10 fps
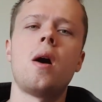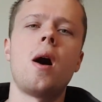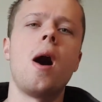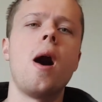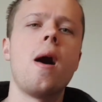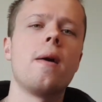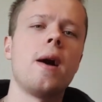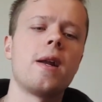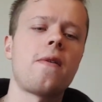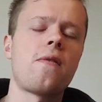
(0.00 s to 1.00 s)

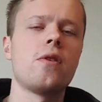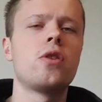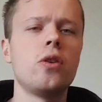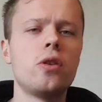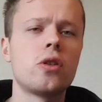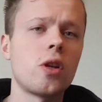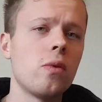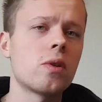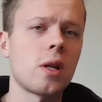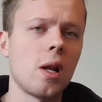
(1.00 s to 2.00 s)
And if you
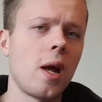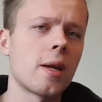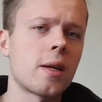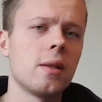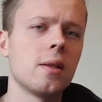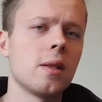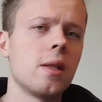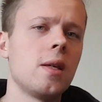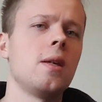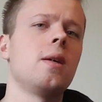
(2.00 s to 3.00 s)
don't like
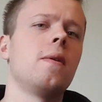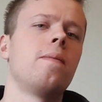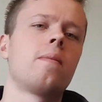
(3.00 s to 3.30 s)
the